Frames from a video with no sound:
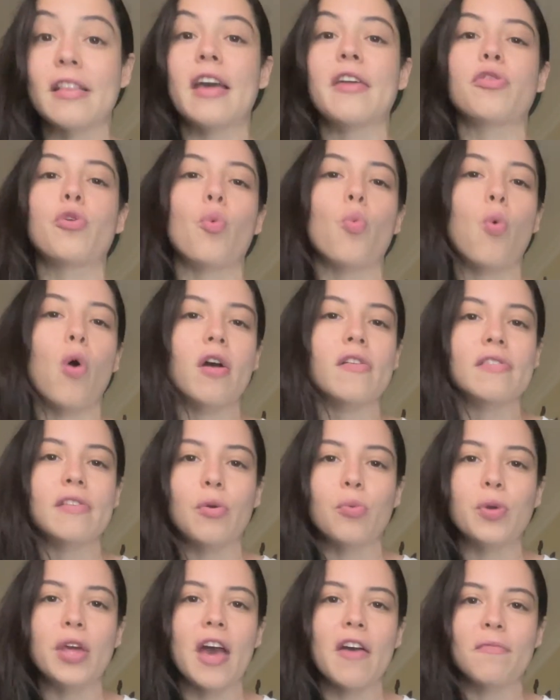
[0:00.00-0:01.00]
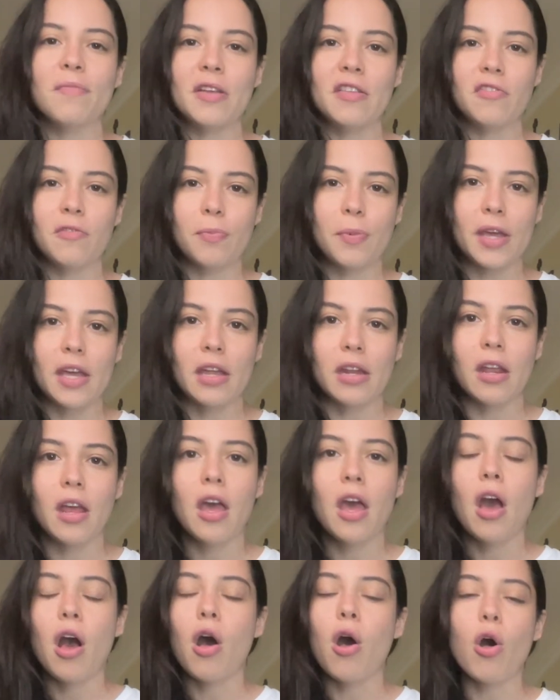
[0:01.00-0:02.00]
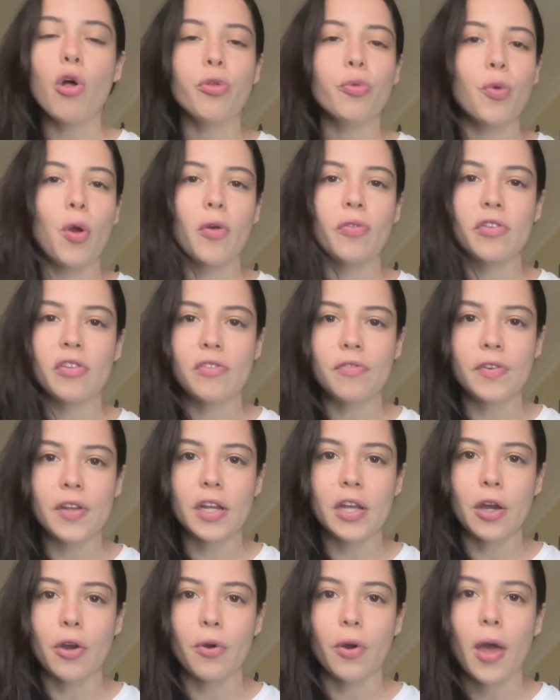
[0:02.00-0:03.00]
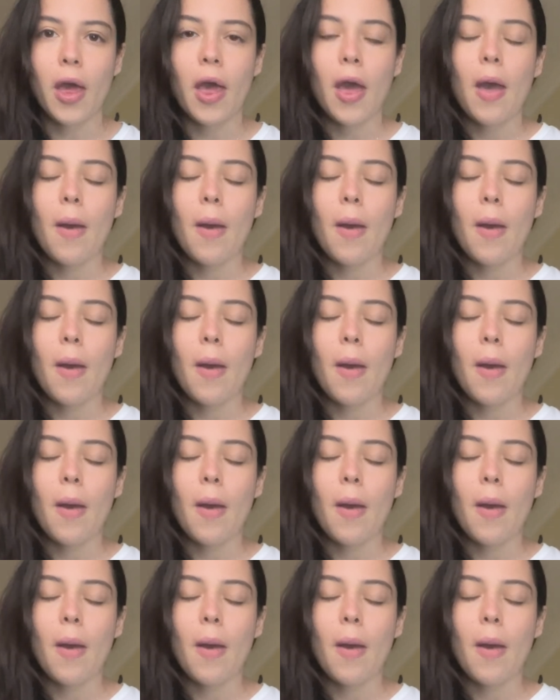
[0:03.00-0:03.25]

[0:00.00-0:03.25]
like the ones that we have been speaking all throughout this video.